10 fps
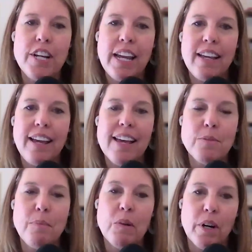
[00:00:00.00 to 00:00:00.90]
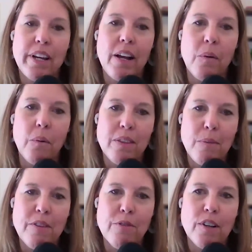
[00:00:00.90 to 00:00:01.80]
So she has been
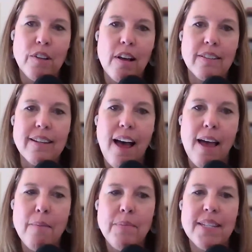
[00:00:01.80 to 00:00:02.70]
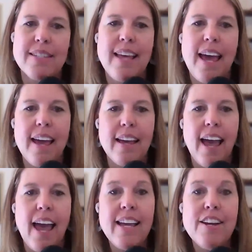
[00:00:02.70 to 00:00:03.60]
working with me for a long time to
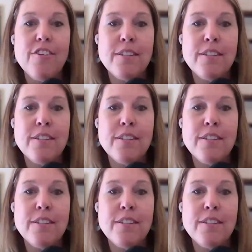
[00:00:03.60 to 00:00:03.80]
say, hey,